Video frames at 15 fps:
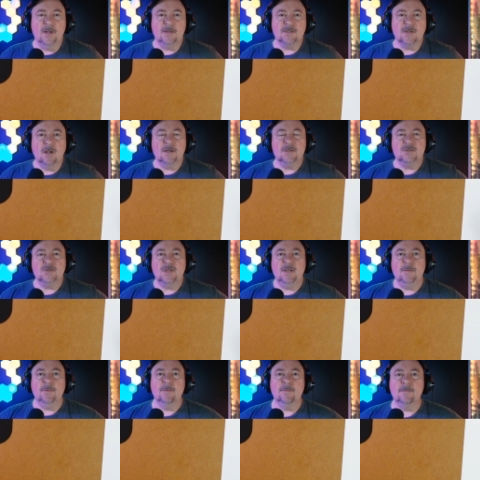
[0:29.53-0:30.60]
long as you
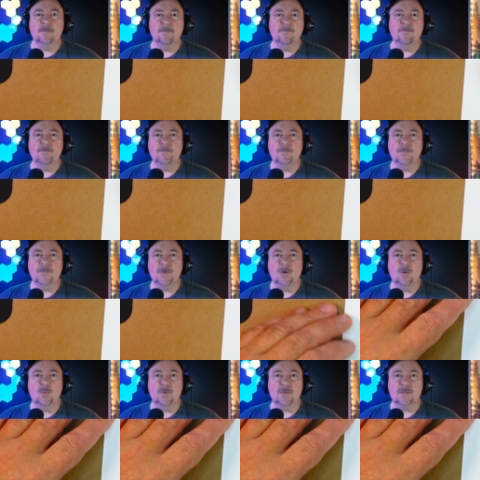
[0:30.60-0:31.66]
keep them,
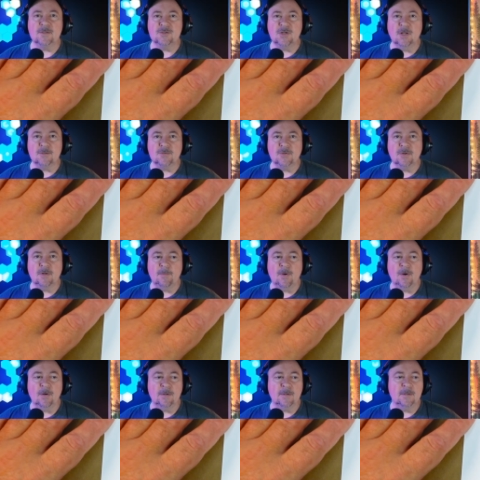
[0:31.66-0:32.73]
with shelter in a
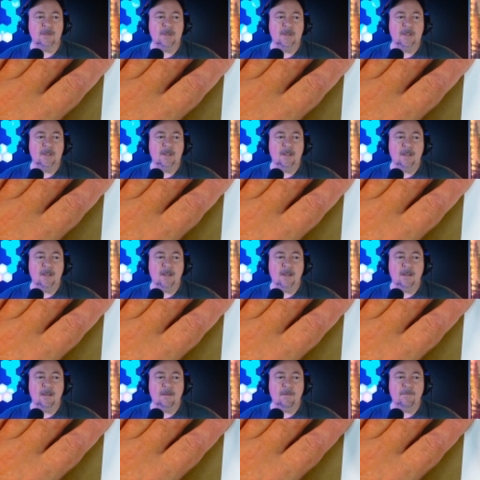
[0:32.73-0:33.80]
barn,
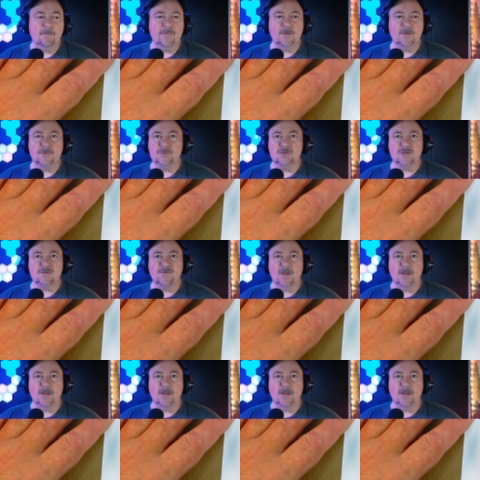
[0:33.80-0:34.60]
they'll do just fine.